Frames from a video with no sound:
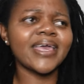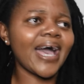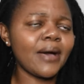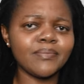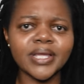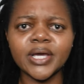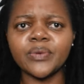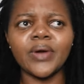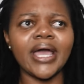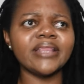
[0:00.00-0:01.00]
Gambling
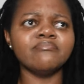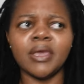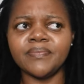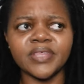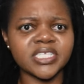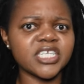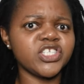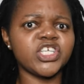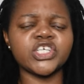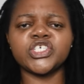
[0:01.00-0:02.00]
away, maybe there's an
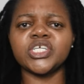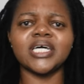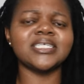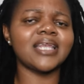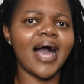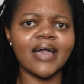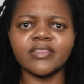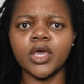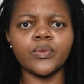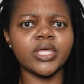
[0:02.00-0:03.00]
addiction underlying there.